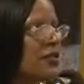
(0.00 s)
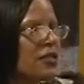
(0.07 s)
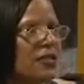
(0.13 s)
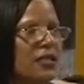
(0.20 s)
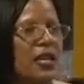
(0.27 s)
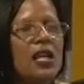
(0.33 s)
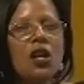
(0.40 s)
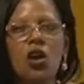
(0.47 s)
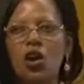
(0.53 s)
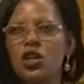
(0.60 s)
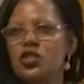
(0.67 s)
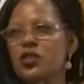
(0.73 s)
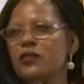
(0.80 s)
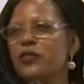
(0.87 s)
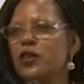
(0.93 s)
still
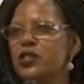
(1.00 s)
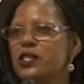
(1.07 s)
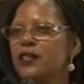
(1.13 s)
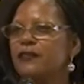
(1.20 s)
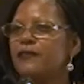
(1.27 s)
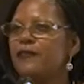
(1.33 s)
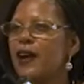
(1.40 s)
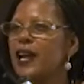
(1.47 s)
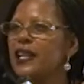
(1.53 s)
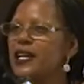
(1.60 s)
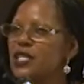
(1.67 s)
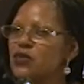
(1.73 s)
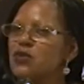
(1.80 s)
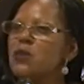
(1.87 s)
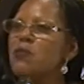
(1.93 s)
controversial
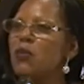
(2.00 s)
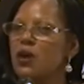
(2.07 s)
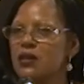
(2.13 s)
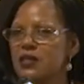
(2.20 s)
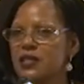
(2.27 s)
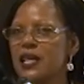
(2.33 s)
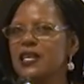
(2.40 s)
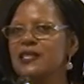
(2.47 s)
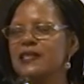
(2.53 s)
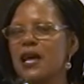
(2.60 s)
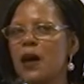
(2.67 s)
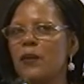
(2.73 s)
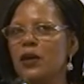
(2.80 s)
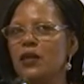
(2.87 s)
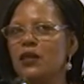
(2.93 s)
findings we must
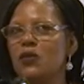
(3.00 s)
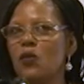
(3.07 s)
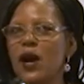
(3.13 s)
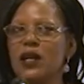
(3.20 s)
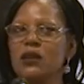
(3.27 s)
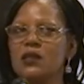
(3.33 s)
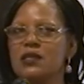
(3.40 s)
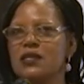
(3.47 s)
examine. And one could